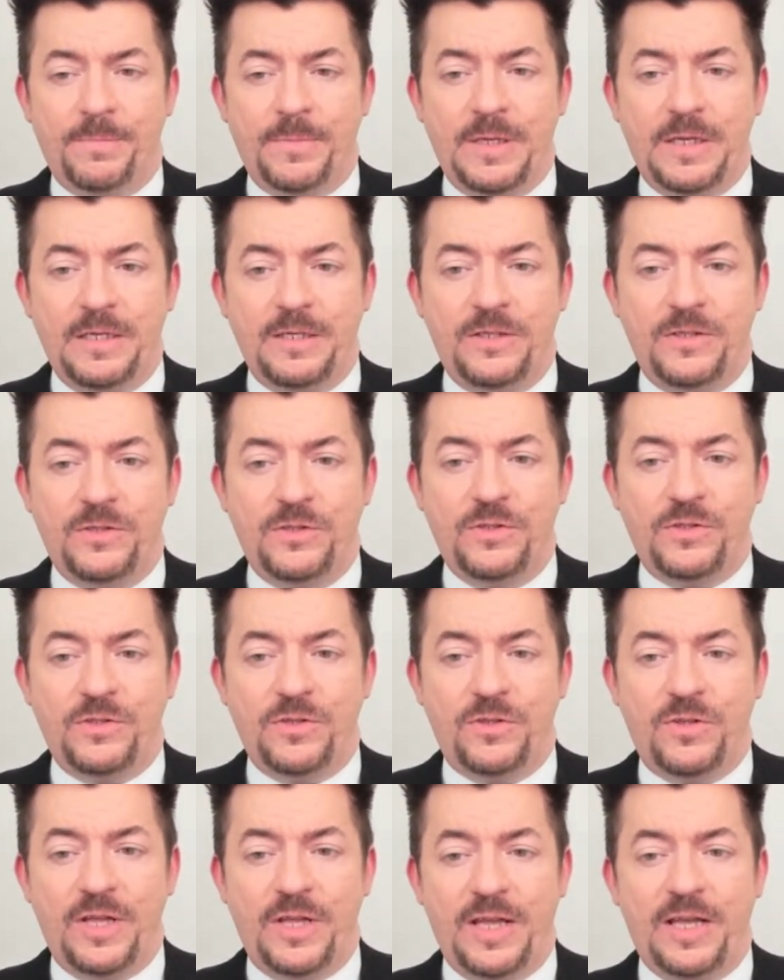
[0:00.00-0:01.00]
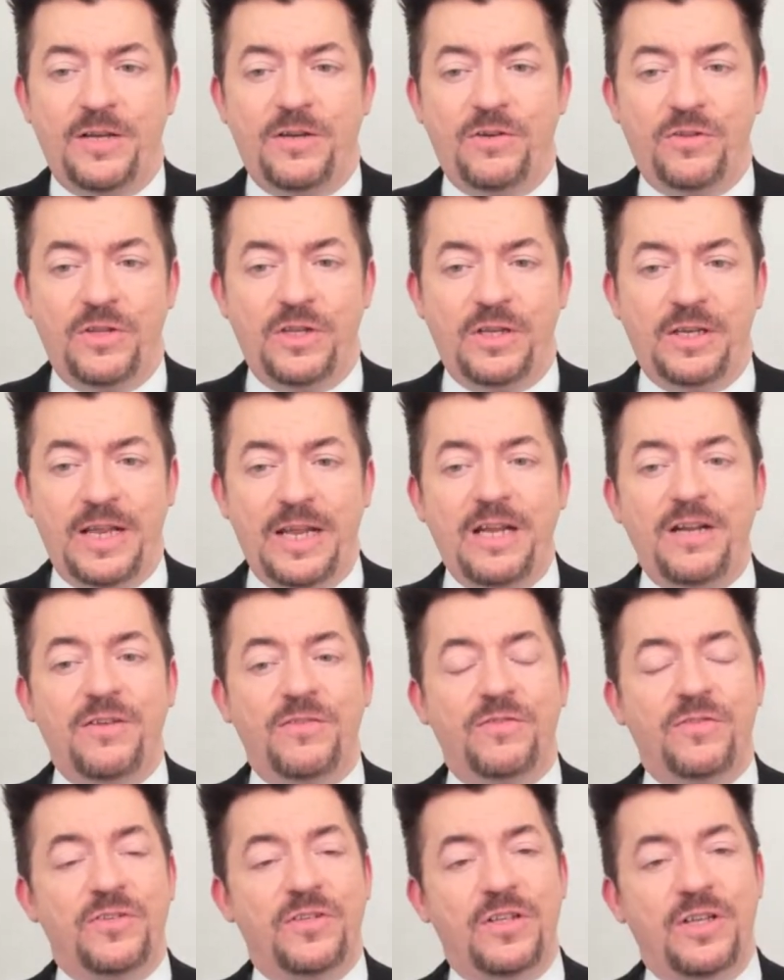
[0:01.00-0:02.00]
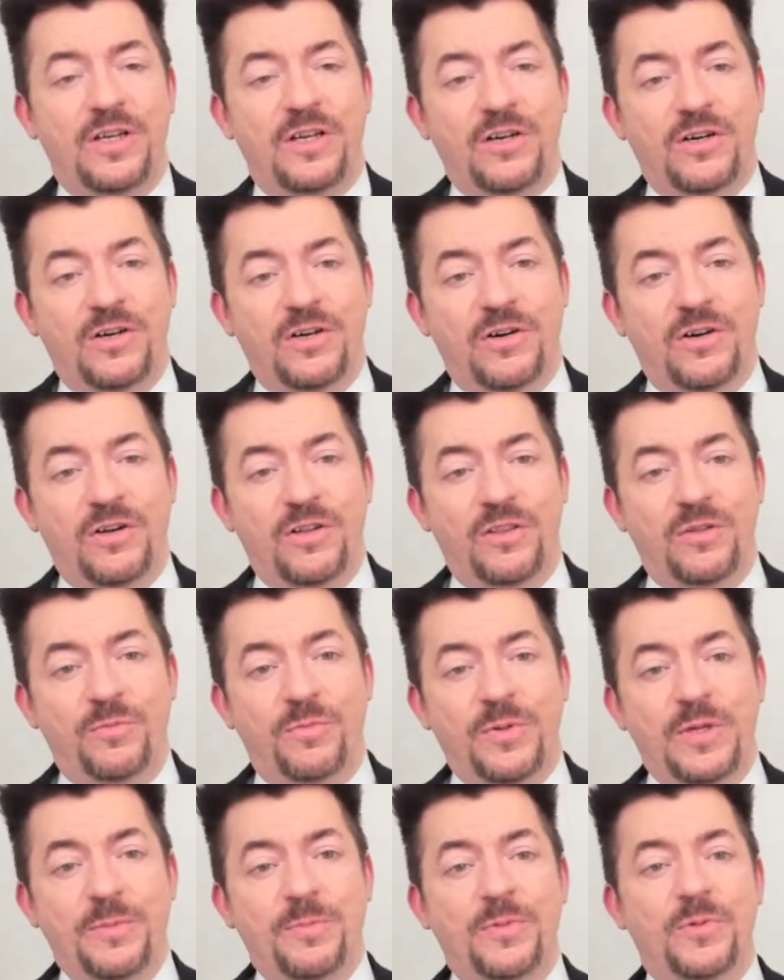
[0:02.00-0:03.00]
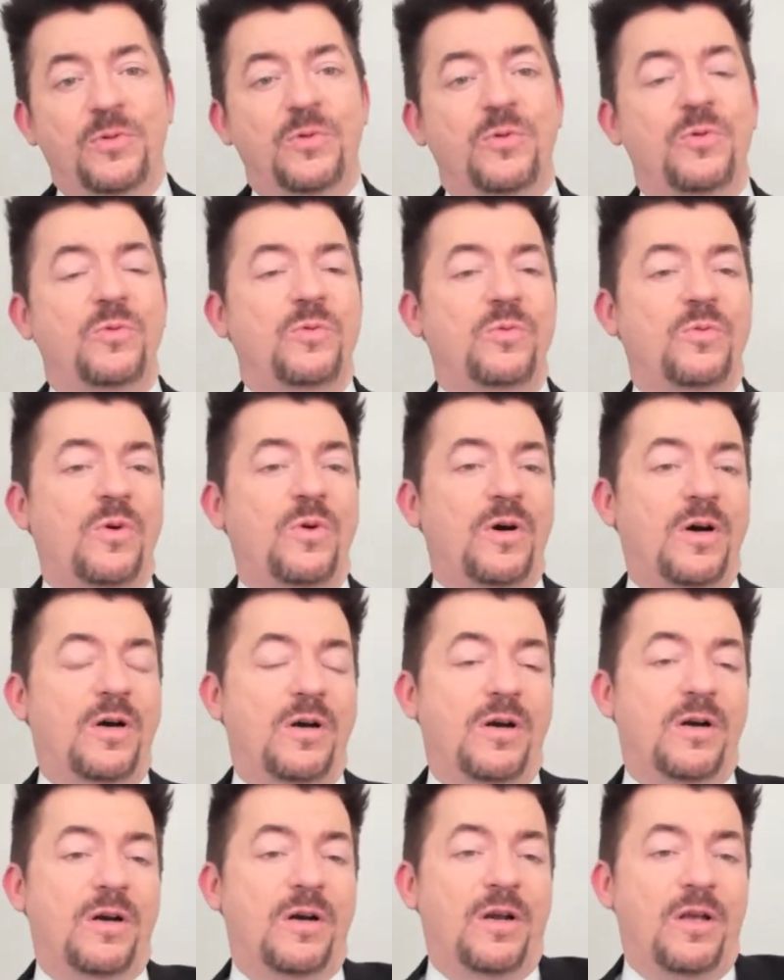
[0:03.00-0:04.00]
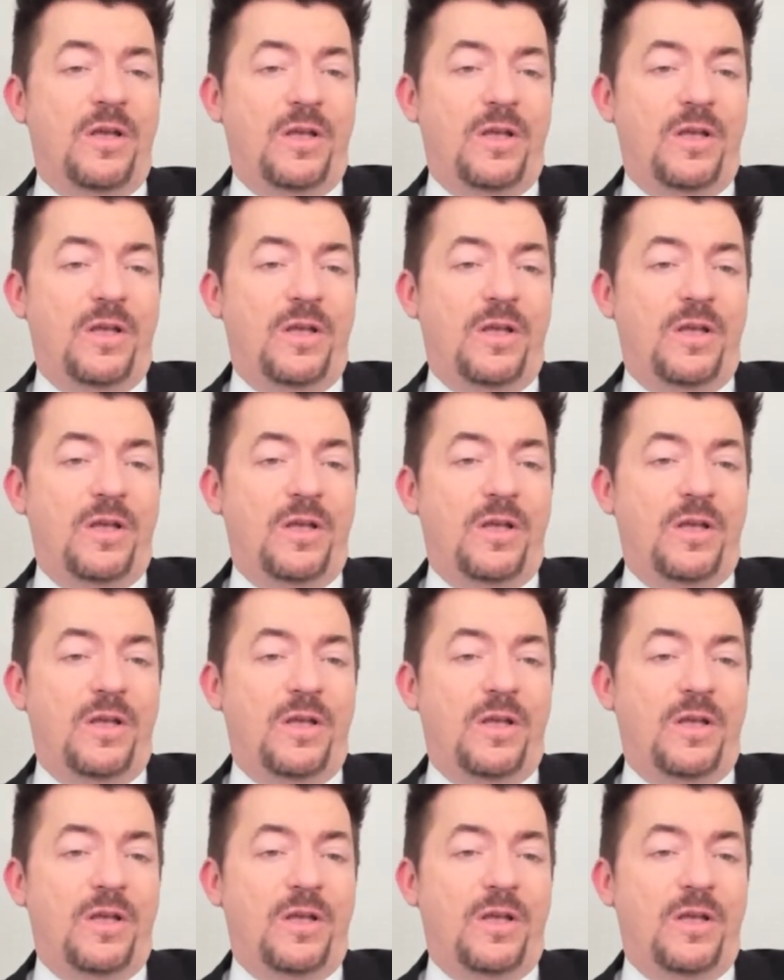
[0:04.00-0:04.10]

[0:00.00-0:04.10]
is that the natives there and the people who are